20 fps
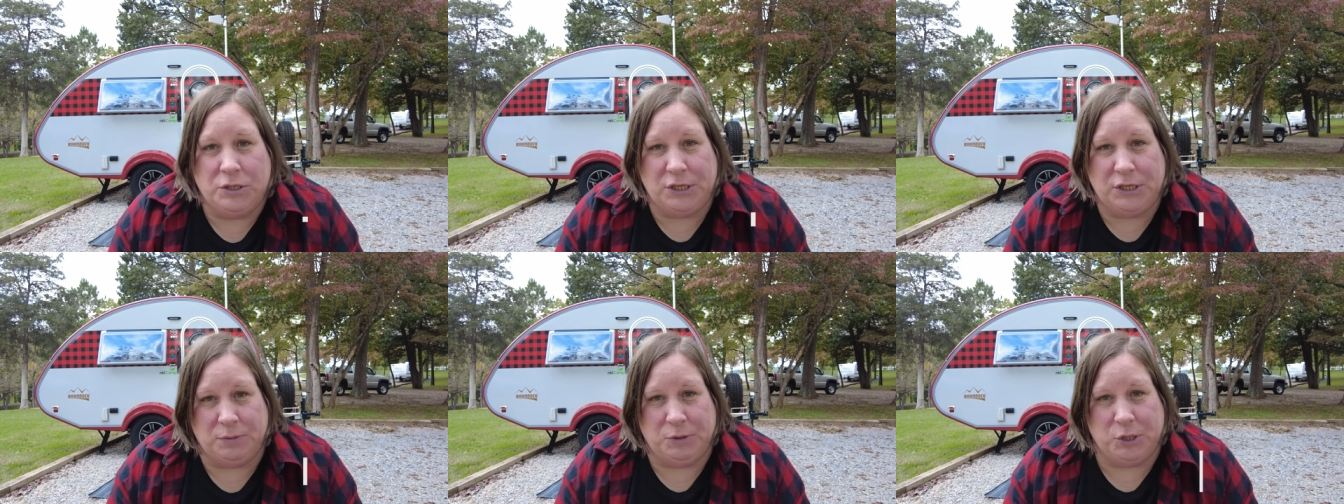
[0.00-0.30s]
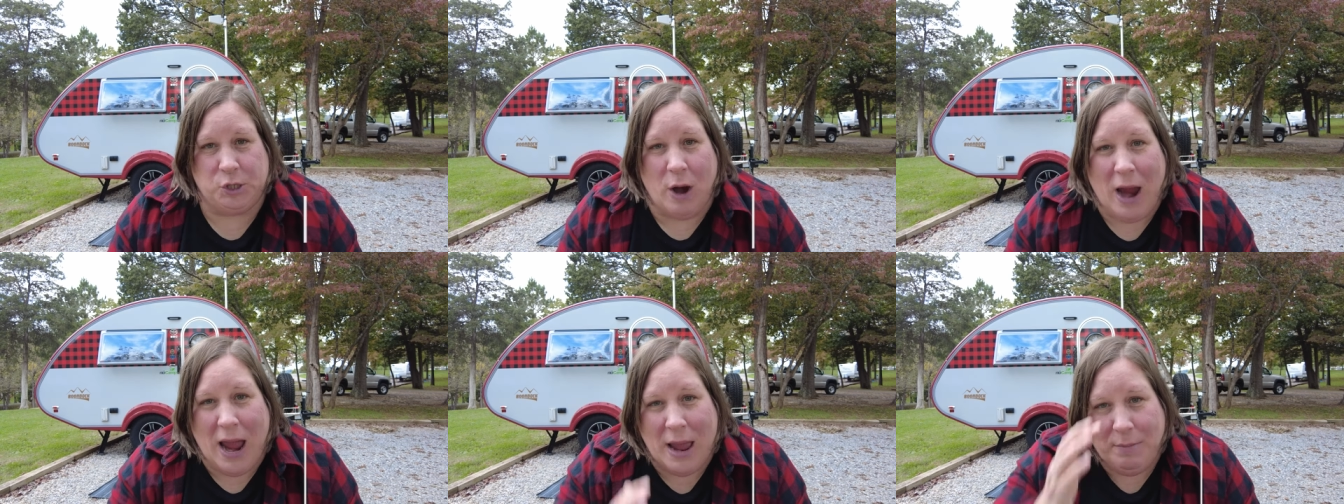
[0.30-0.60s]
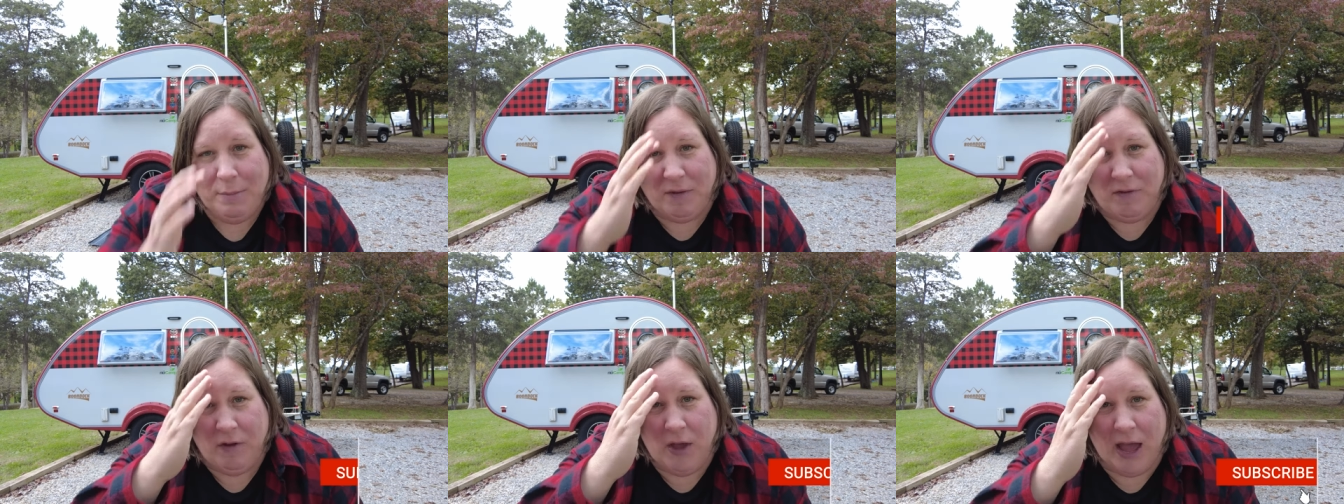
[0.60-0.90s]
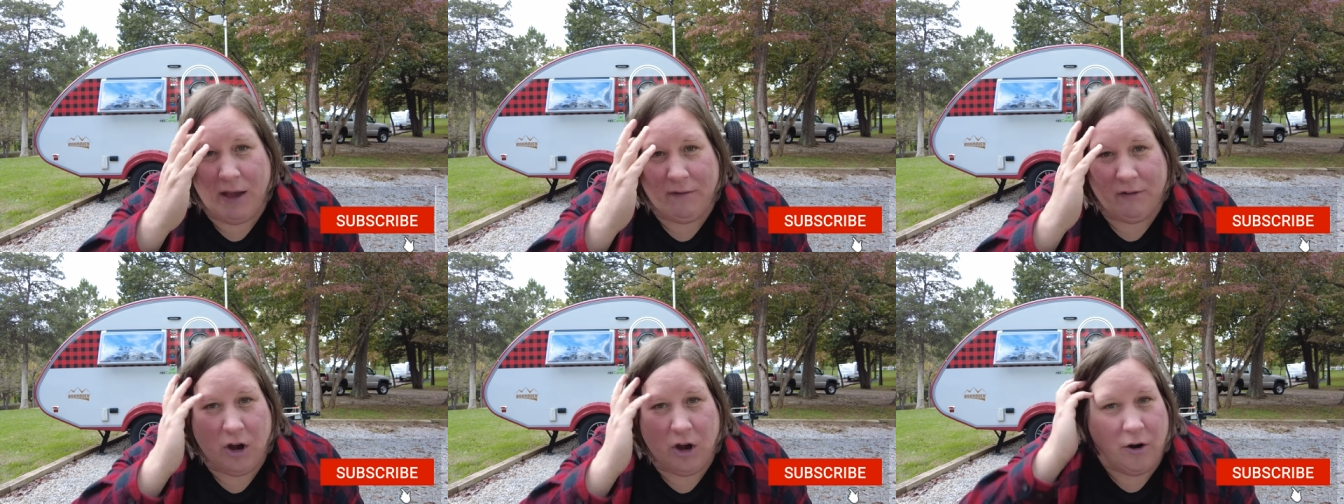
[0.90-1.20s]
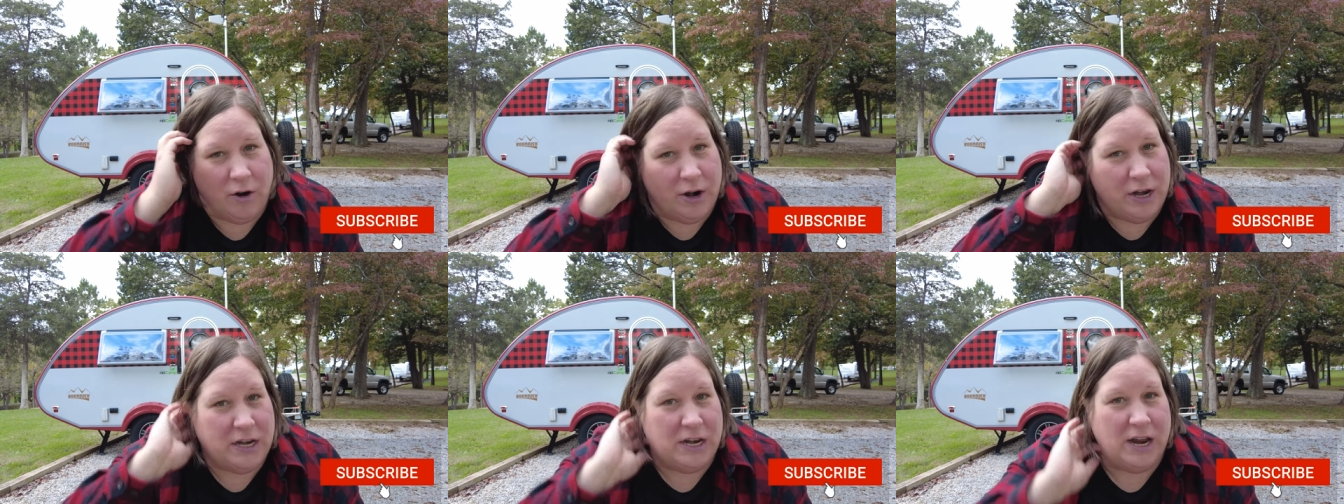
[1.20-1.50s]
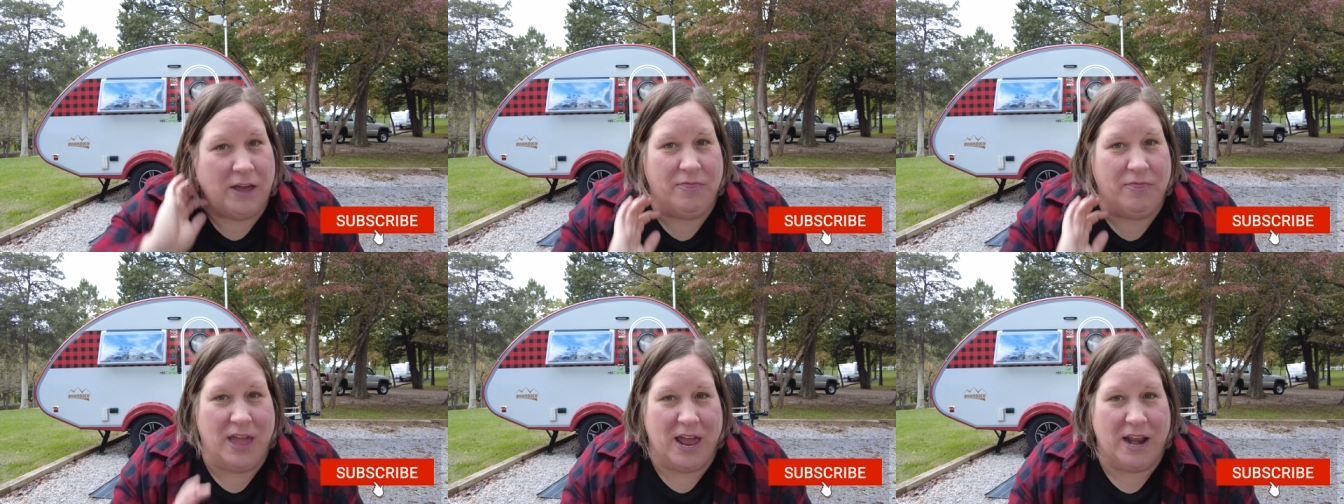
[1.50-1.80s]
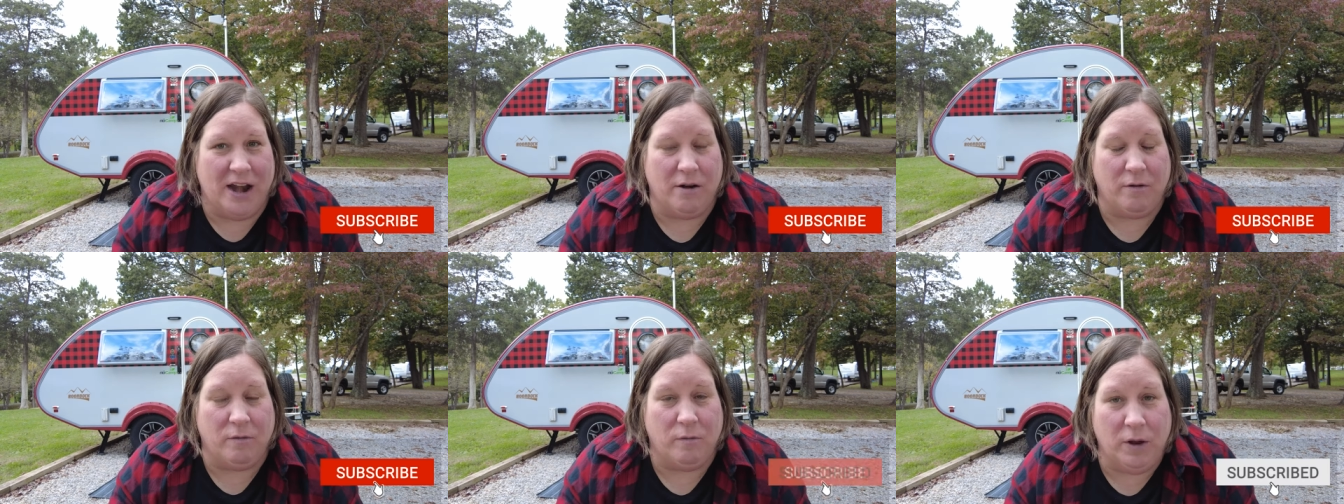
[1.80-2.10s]
subscribe if you haven't already done that.
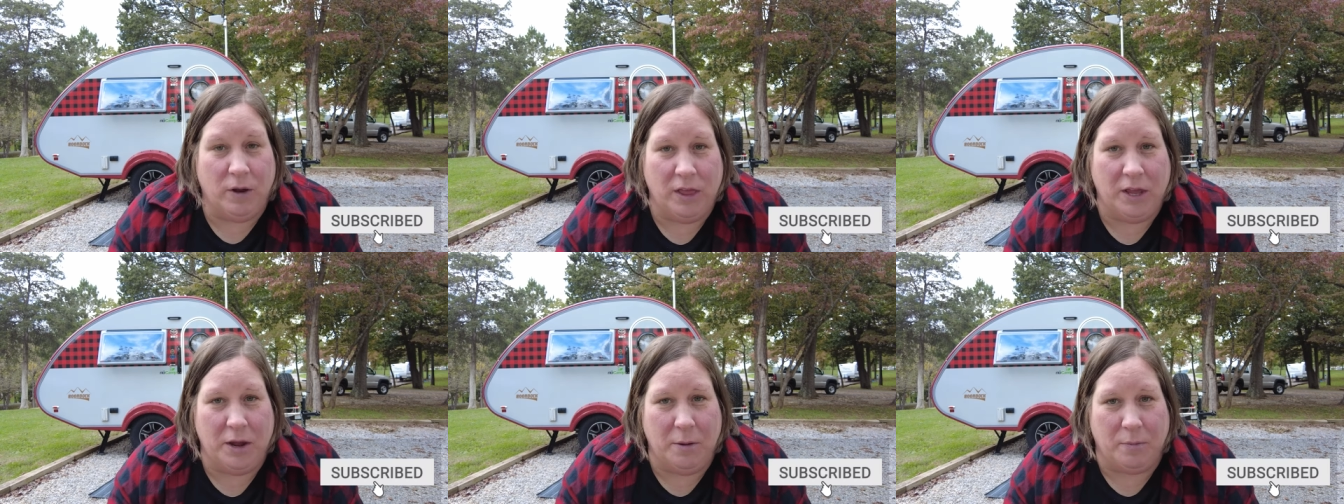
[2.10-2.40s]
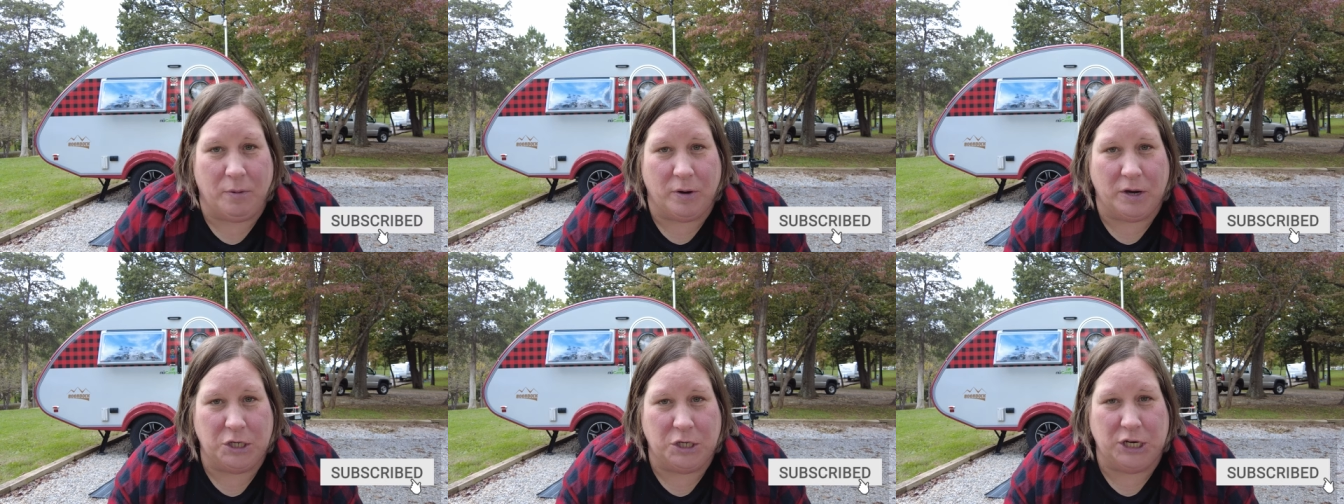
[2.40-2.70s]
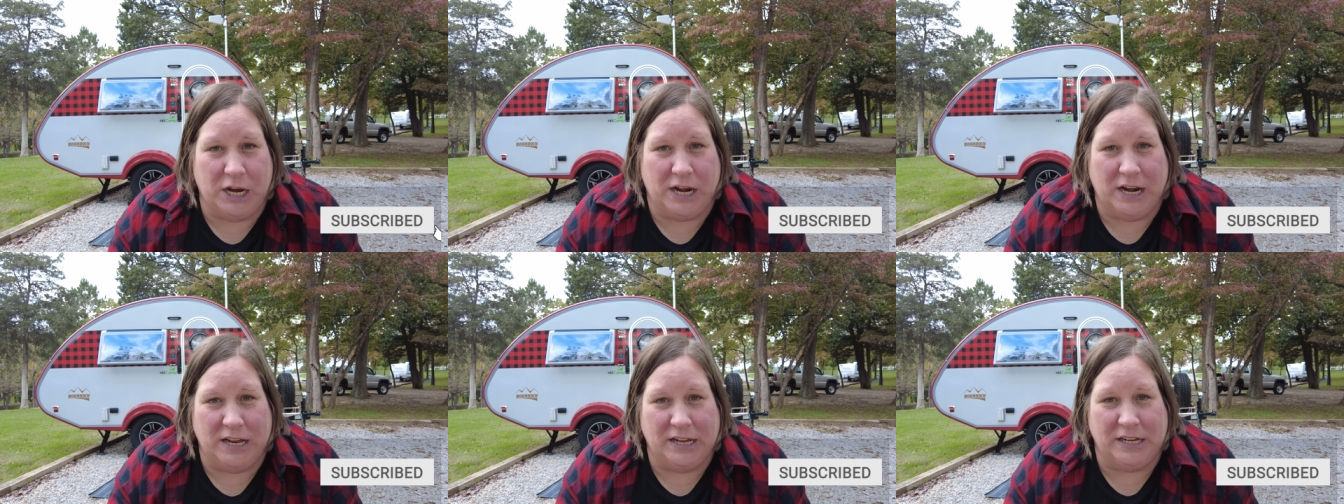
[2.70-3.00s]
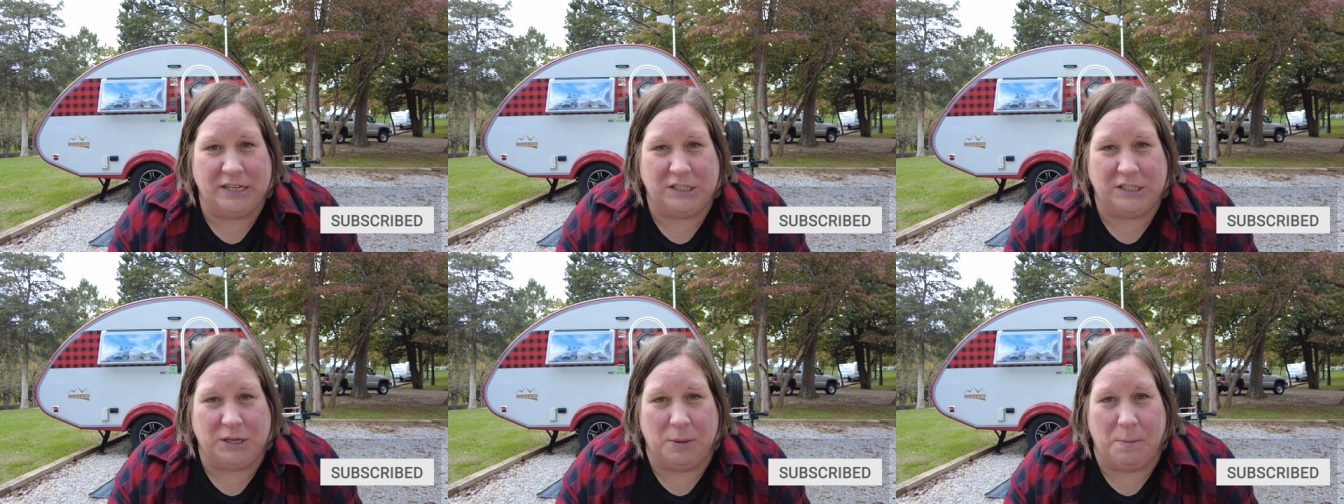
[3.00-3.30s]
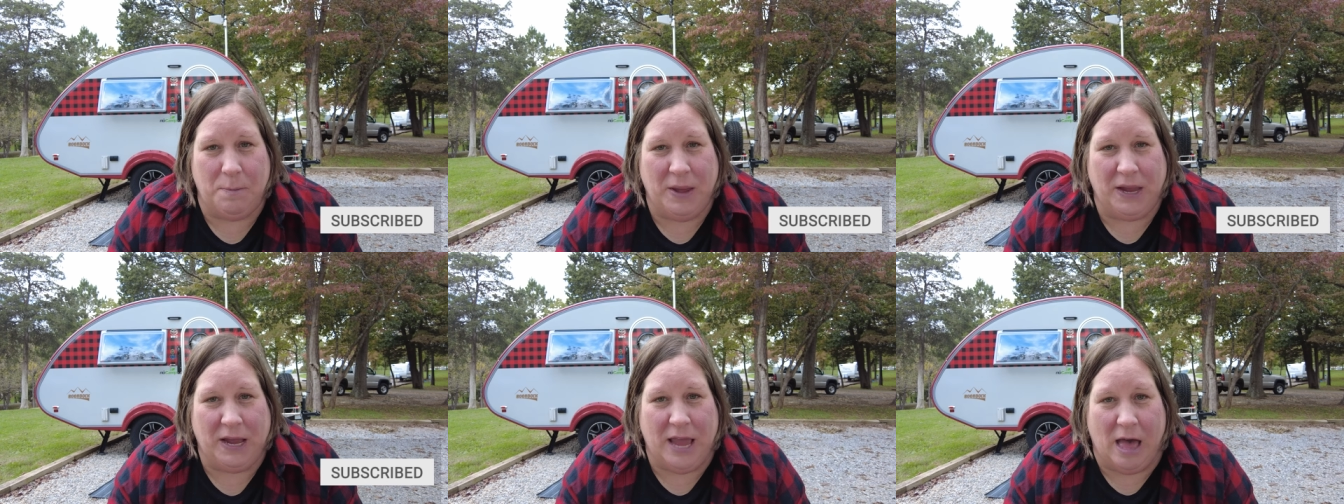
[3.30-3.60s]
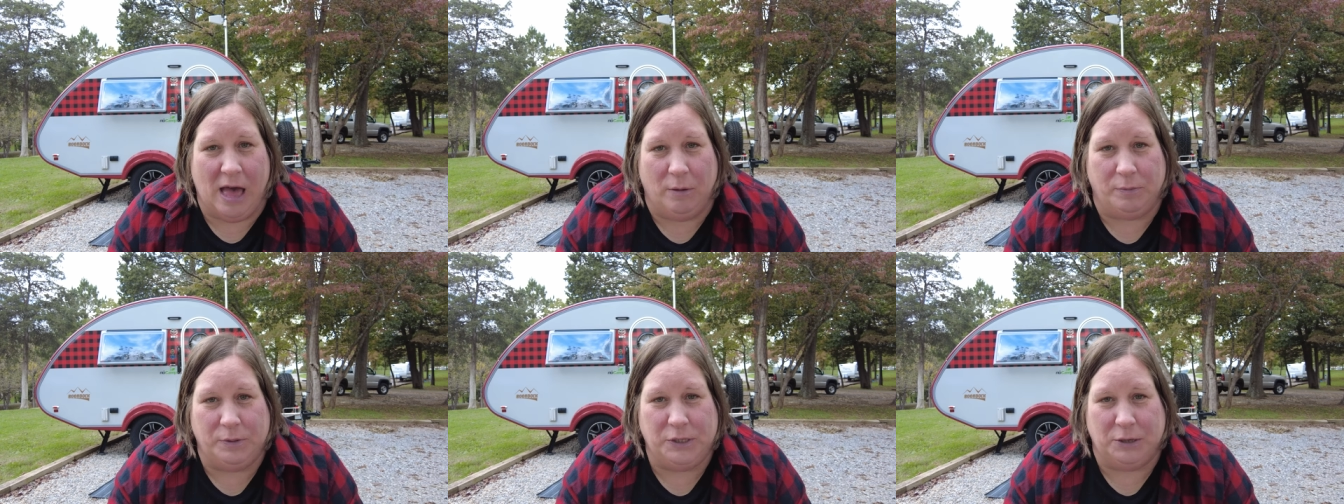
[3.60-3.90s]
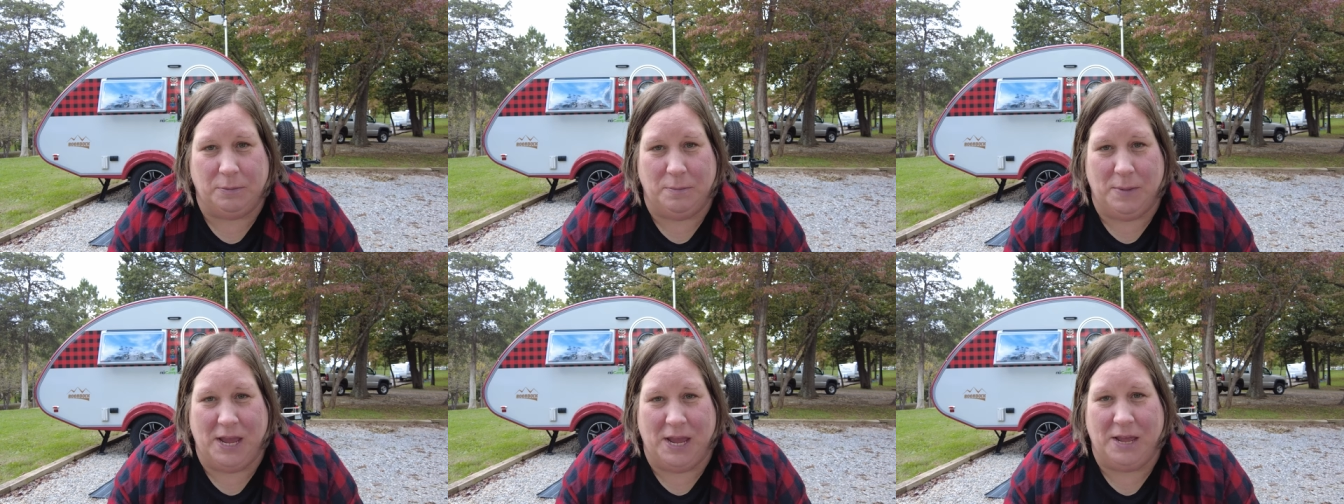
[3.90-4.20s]
I really appreciate it, and it's a big help
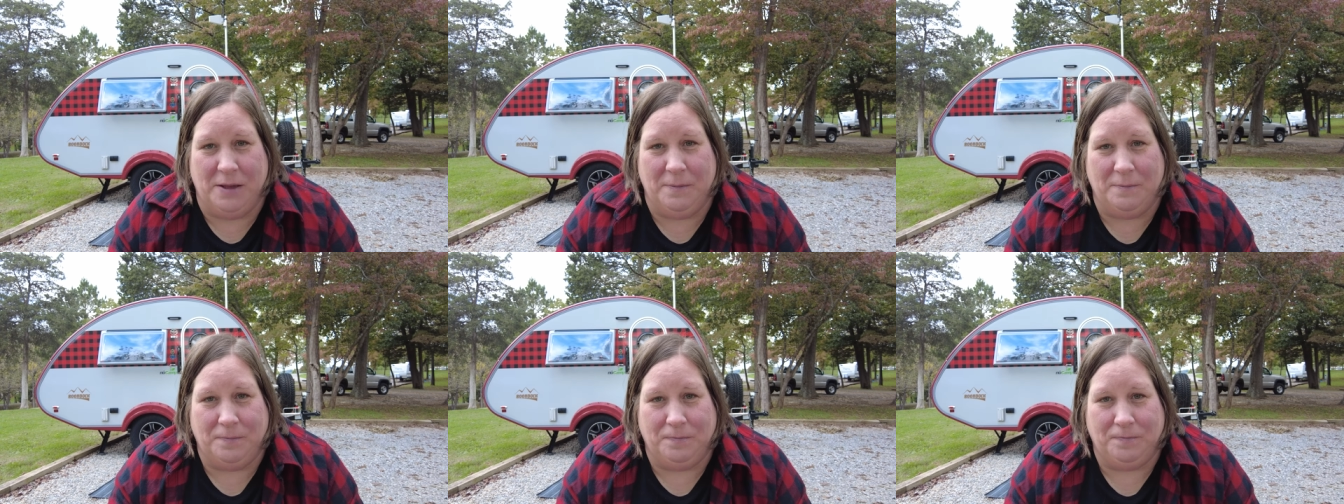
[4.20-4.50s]
to me.